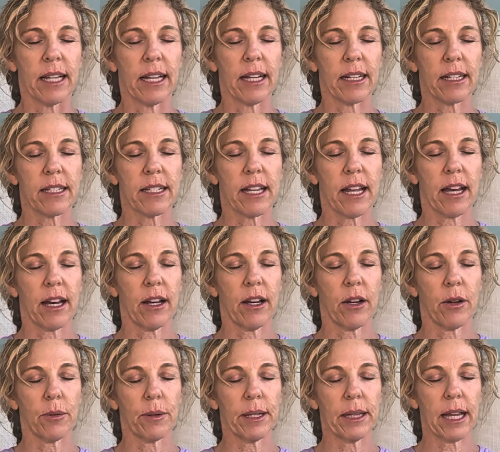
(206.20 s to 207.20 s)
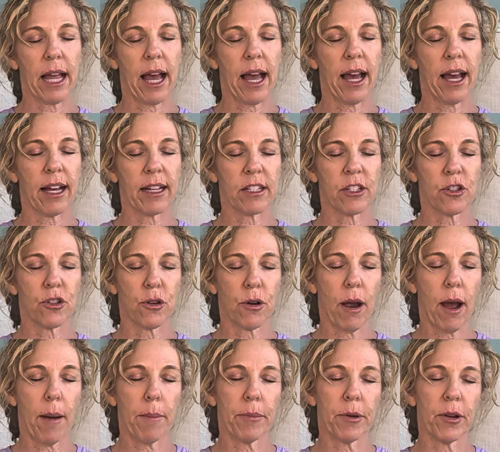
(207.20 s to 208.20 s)
Exhale, relax.
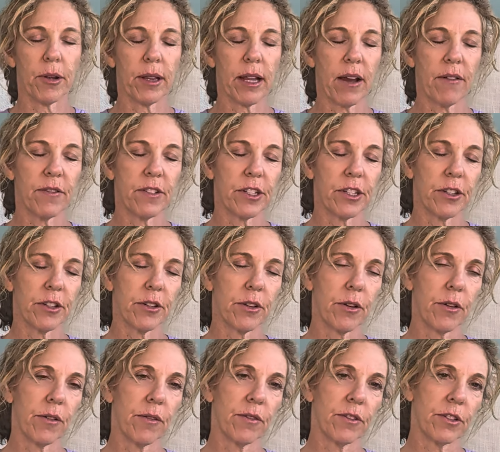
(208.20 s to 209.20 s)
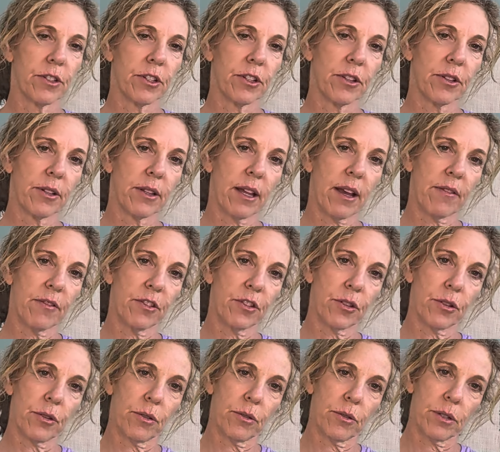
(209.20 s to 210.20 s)
Drop your left ear over to your left
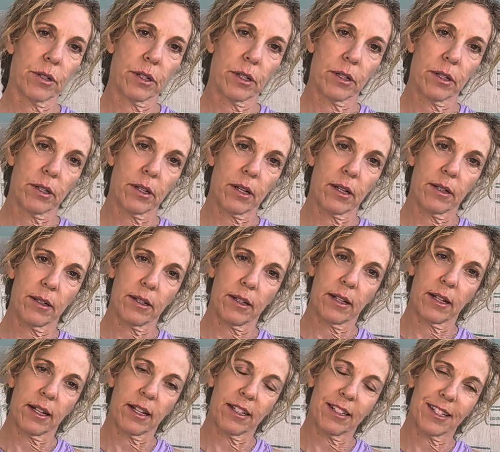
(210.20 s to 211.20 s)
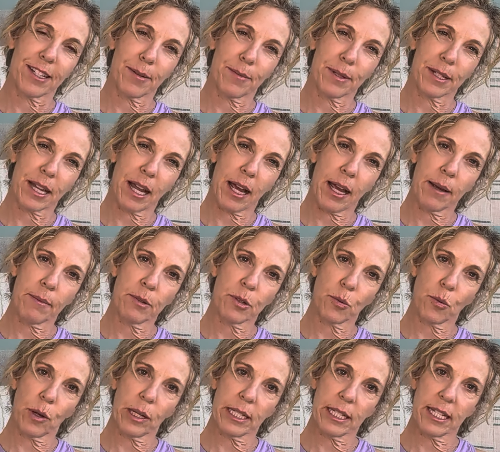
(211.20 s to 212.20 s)
shoulder. And sometimes
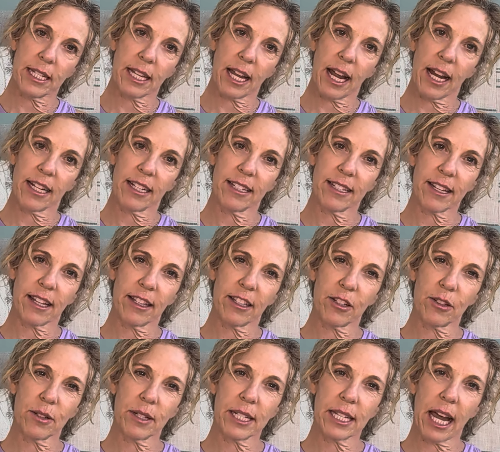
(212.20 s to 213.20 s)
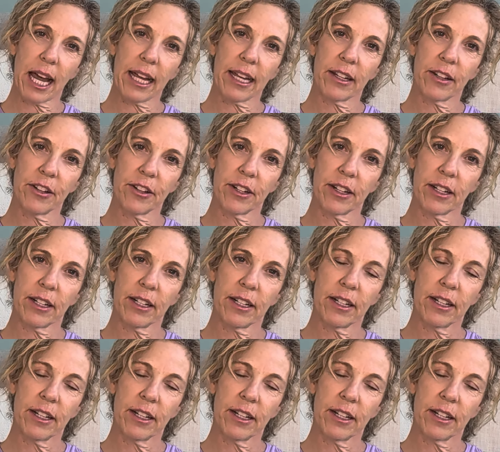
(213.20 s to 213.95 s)
one side is a little tighter.